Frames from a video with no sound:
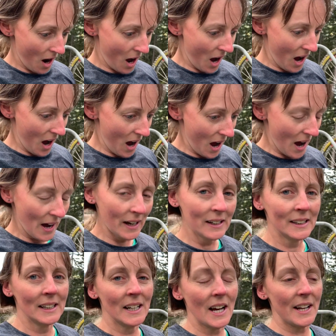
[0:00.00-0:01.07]
and
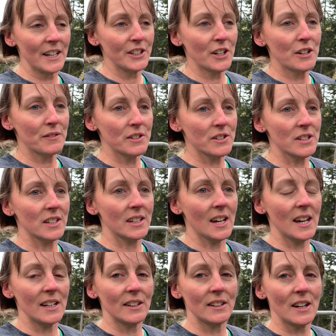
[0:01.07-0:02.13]
I know if I do it
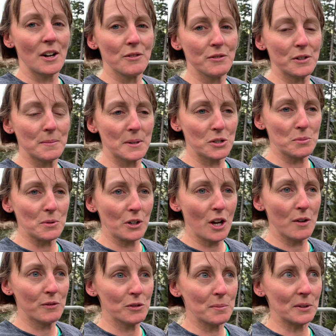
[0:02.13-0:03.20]
again I'll feel much more
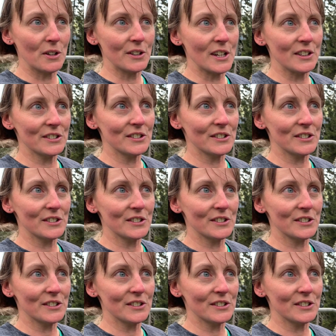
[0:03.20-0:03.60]
comfortable on it.